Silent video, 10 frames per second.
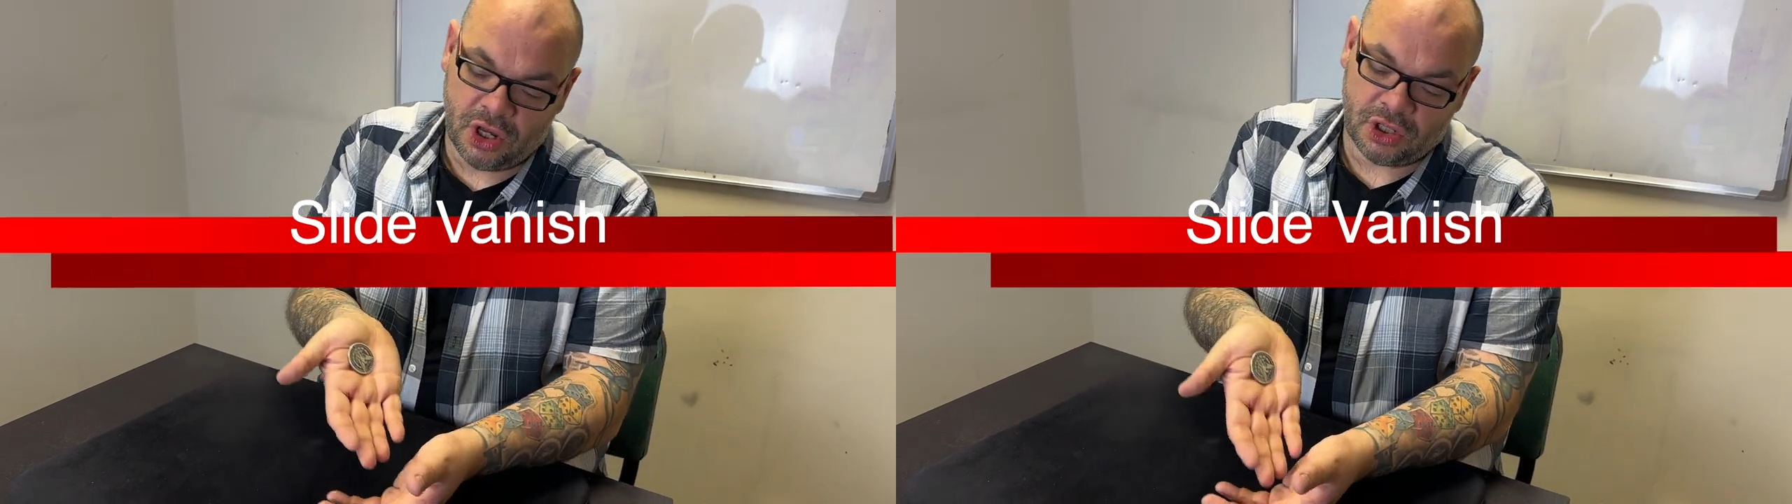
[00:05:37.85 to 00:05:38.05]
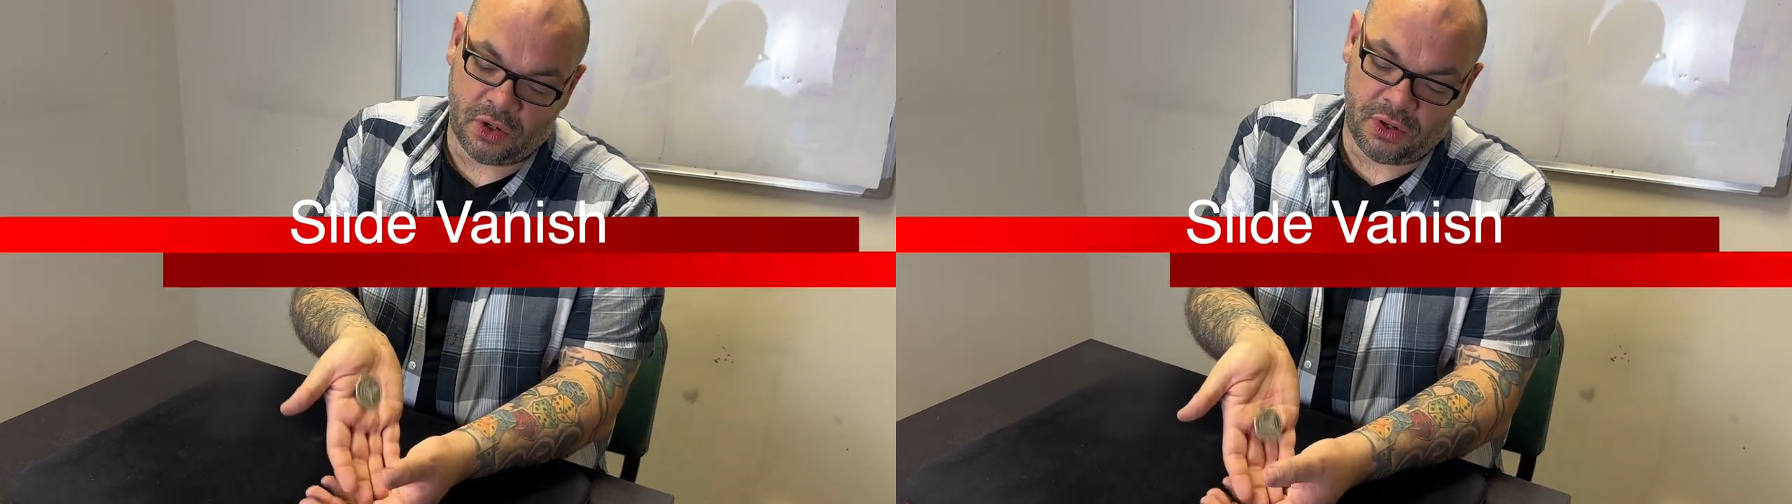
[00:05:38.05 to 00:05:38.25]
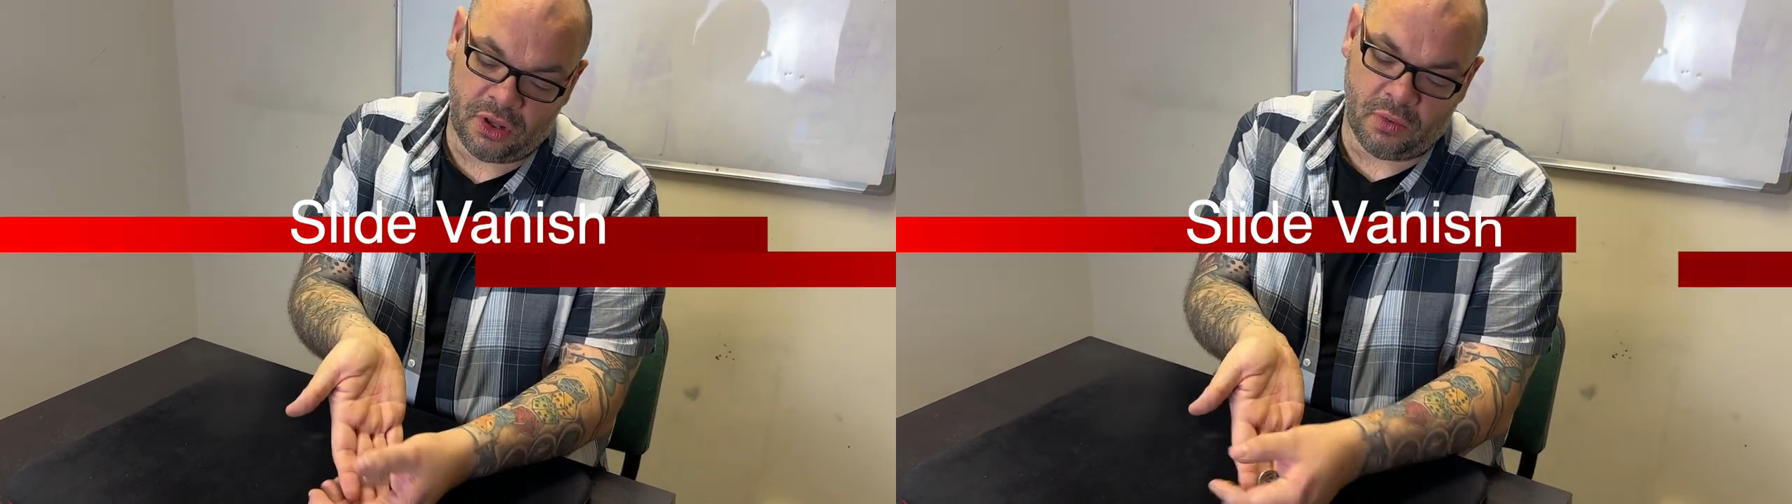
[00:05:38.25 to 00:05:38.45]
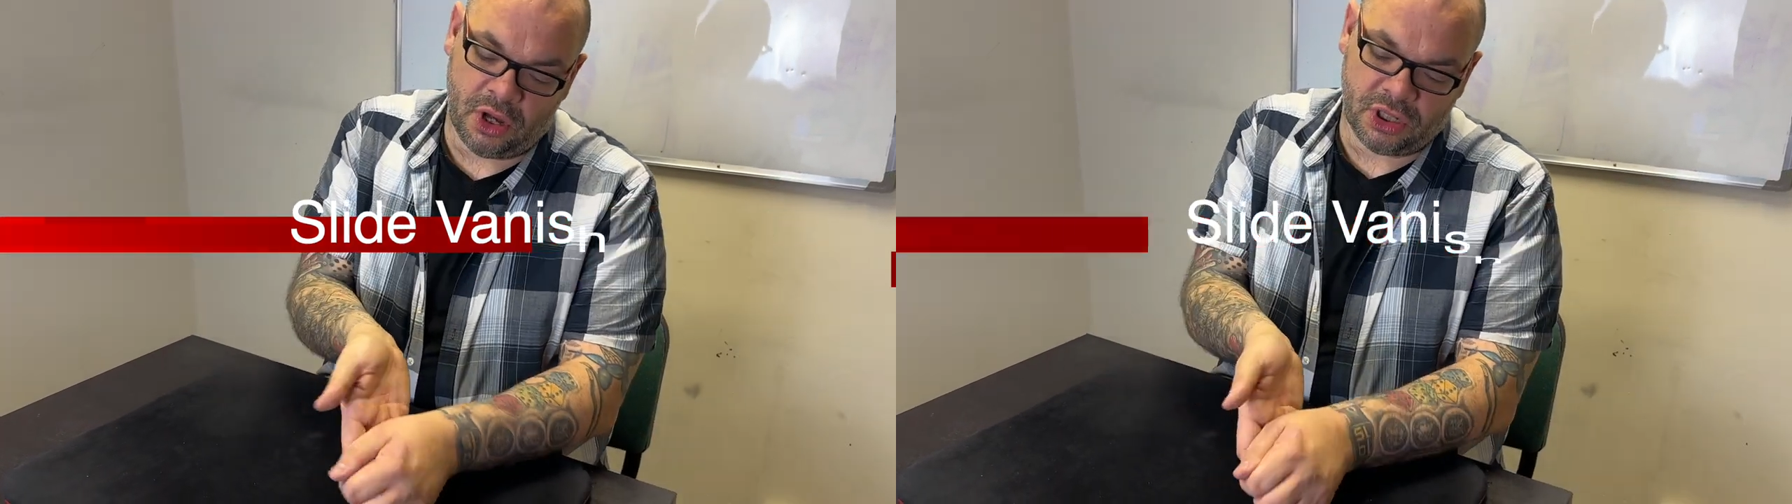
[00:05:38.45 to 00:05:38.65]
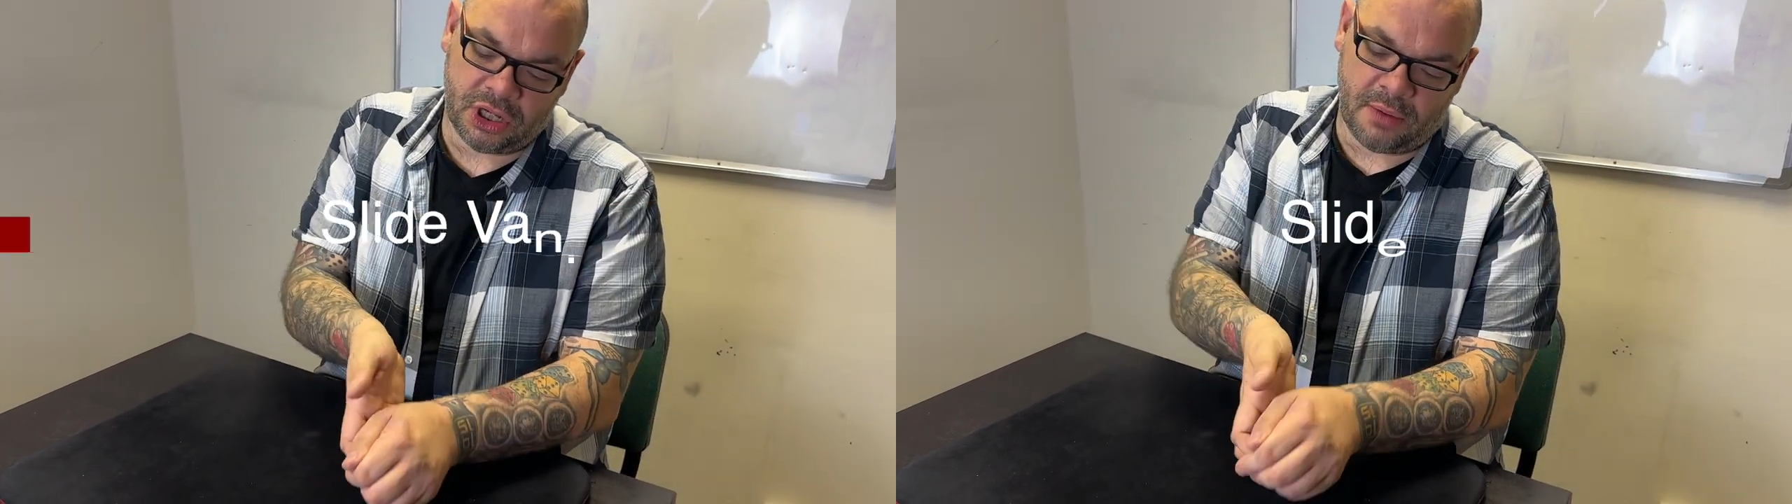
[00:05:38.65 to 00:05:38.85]
So in other
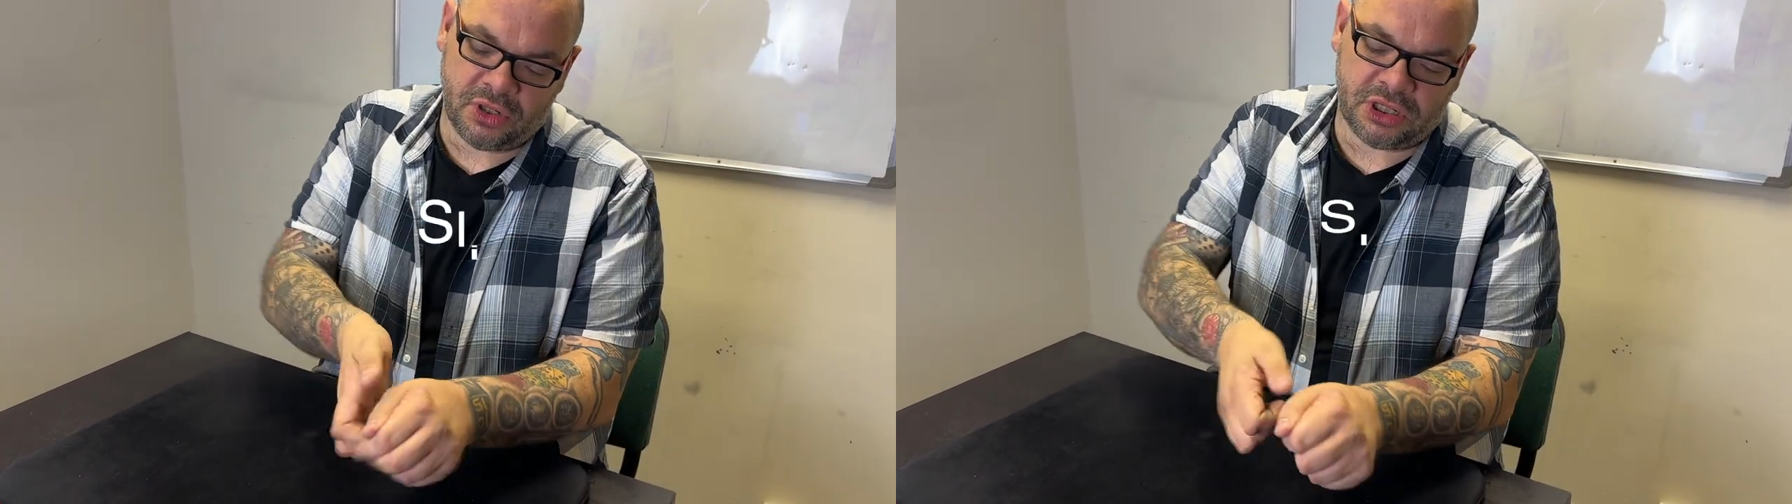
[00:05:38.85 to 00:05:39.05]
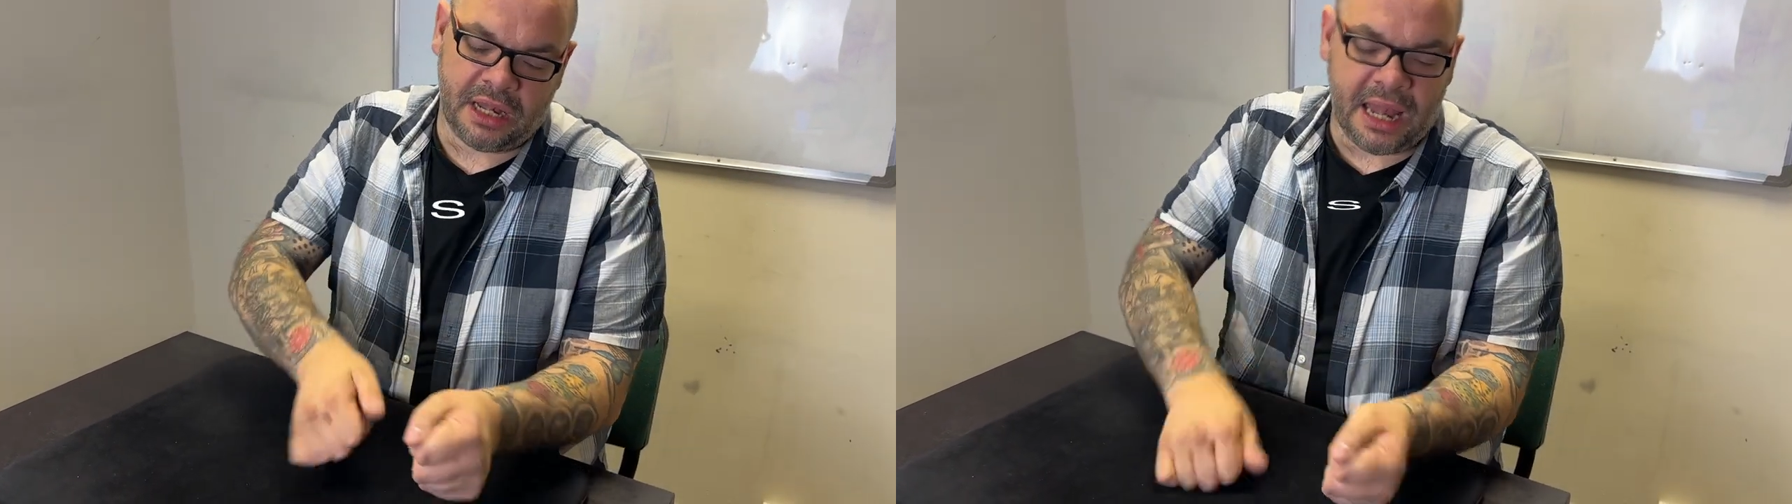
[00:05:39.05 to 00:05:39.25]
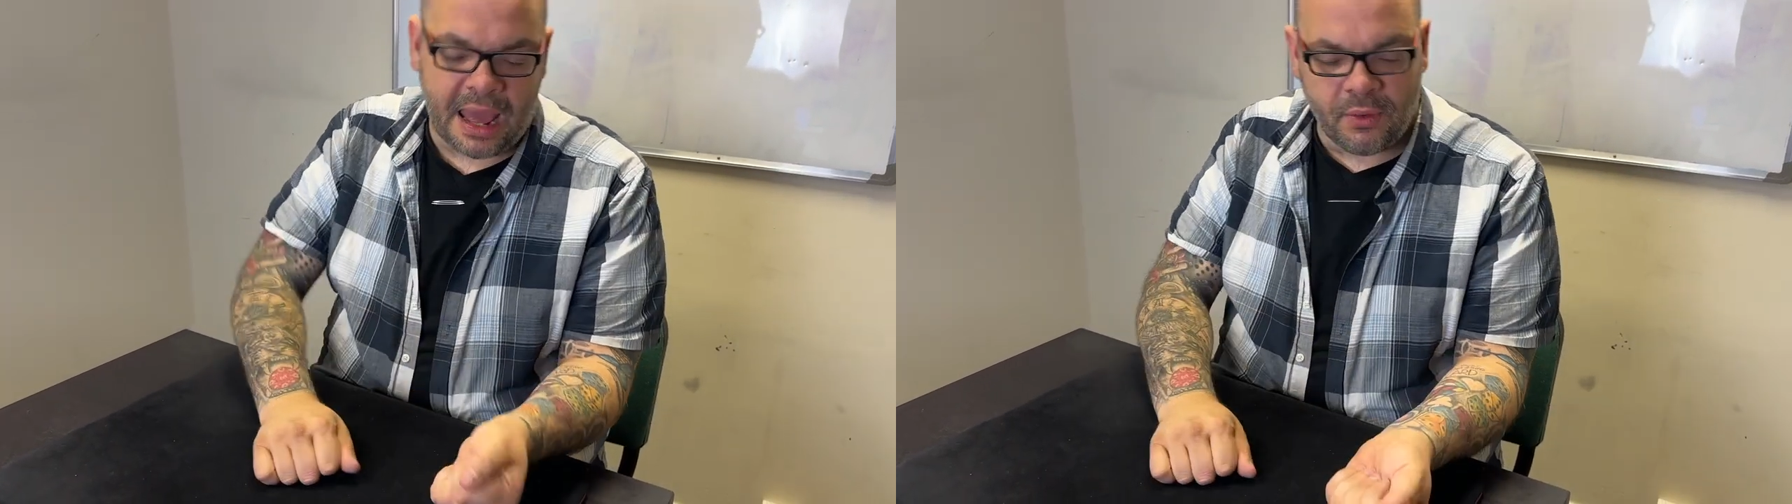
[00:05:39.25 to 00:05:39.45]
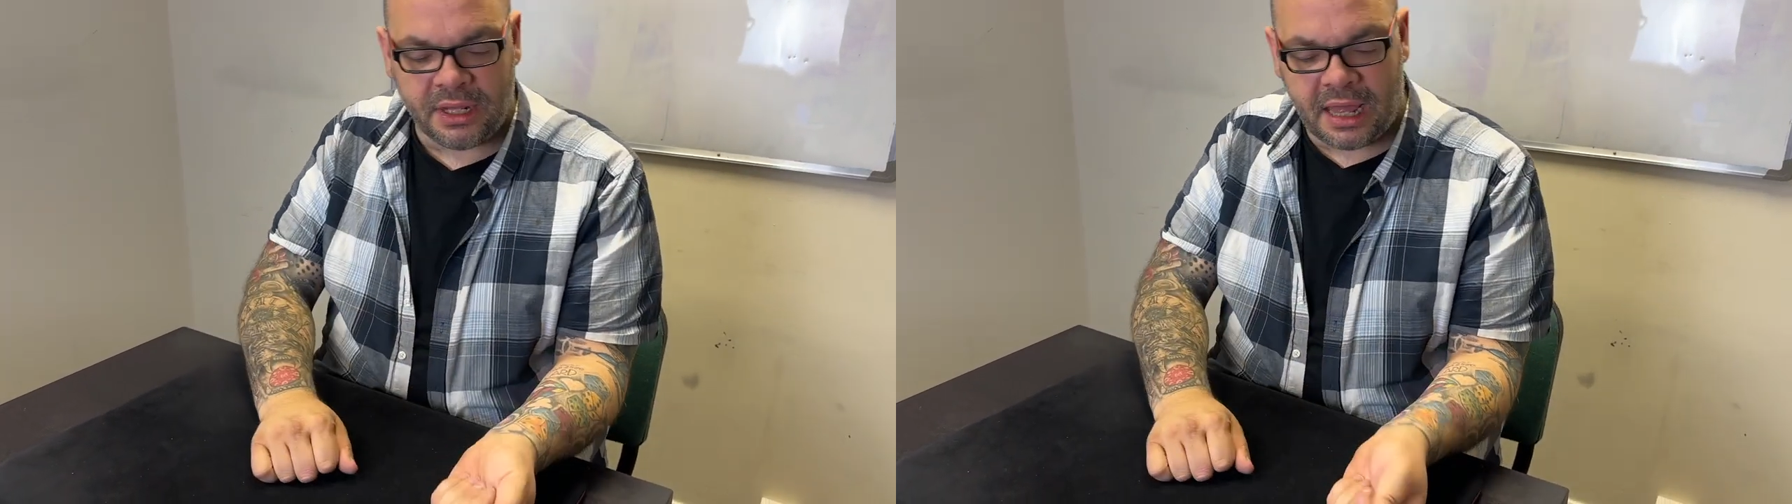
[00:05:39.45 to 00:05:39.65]
words, I'm just allowing